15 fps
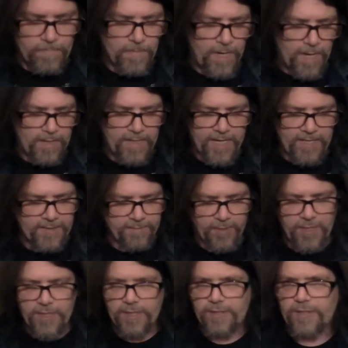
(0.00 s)
Yeah, the head's
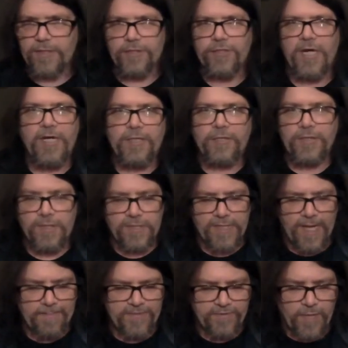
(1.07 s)
pretty easy to change. It
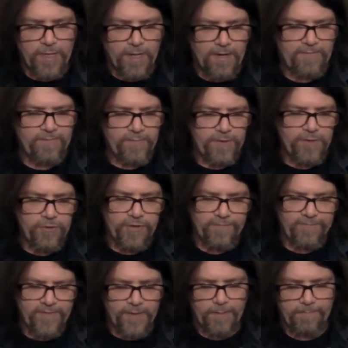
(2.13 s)
snaps right off. You can
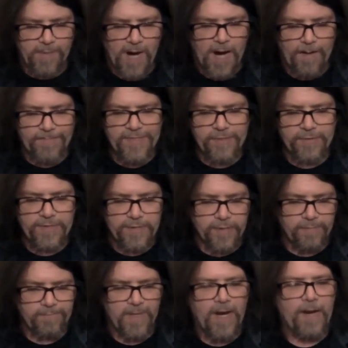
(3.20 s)
feel it pop, so it's a
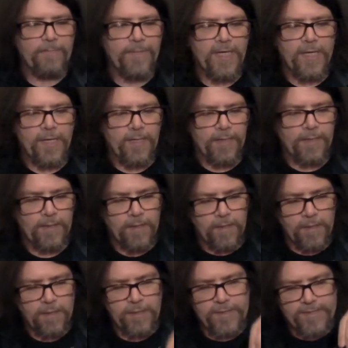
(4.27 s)
good pop in.
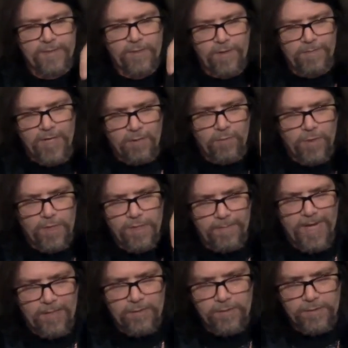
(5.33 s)
So I'm not worried
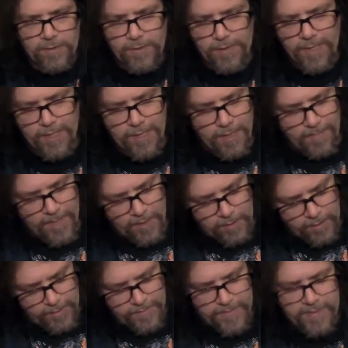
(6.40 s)
about it coming
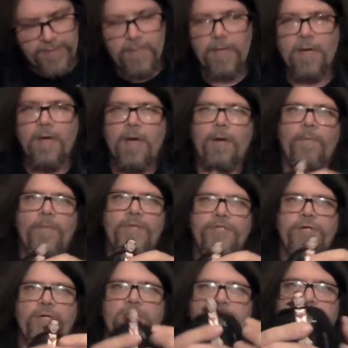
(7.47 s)
loose. But you
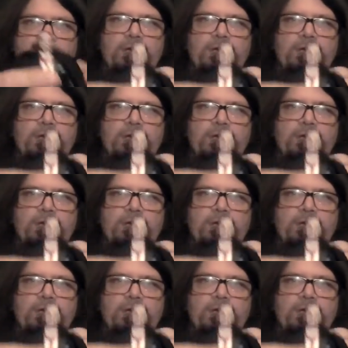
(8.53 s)
can see